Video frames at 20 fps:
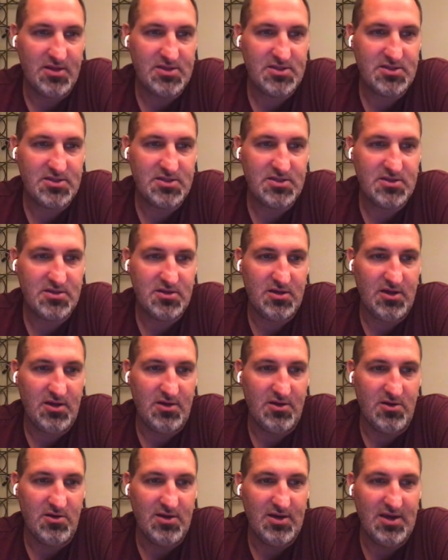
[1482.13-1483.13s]
This is just,
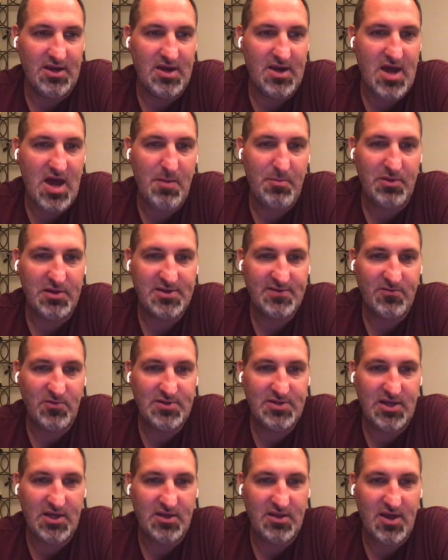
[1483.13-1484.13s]
in Annapolis, if we
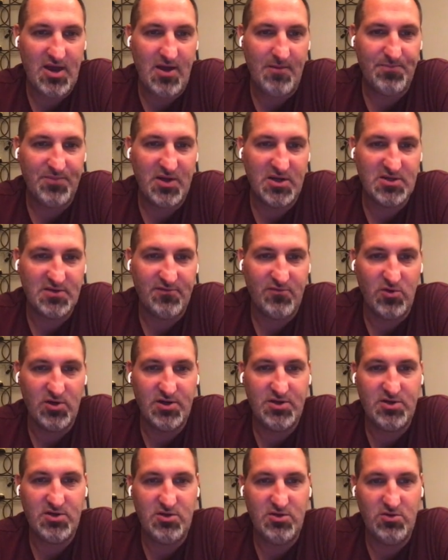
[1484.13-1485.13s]
take that
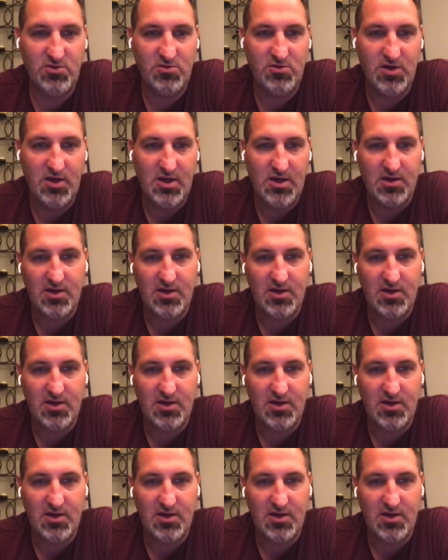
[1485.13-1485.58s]
142